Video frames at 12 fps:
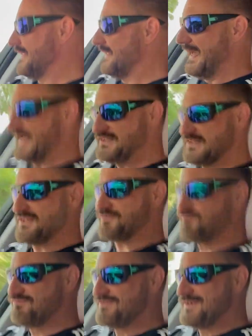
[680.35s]
Actually, it's
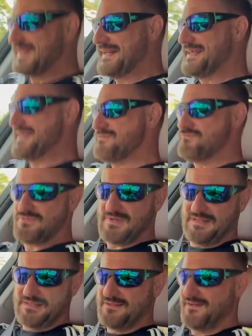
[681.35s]
really,
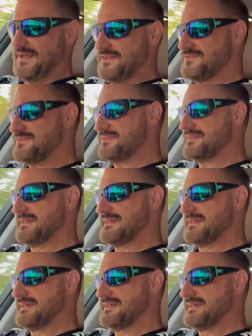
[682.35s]
really nice.